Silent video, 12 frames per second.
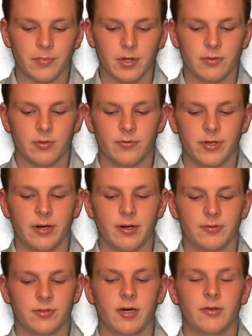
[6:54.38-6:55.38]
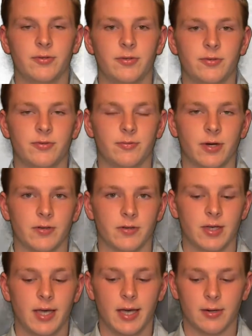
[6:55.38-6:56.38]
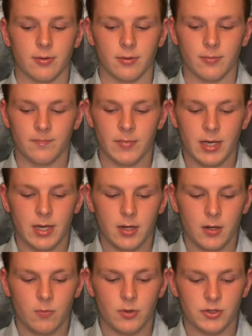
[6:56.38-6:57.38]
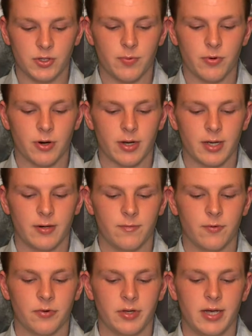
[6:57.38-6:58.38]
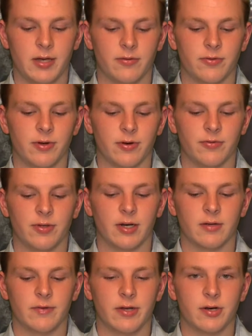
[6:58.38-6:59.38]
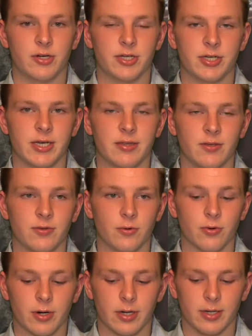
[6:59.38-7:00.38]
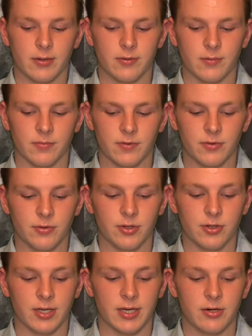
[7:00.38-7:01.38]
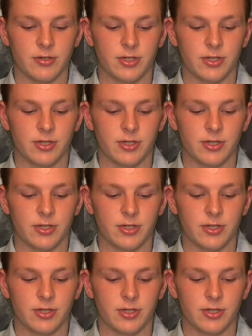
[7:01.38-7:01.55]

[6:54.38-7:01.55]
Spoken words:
Those areas are also used to raise cattle, which the poor cannot afford to eat as there is not enough energy in these organisms due to the energy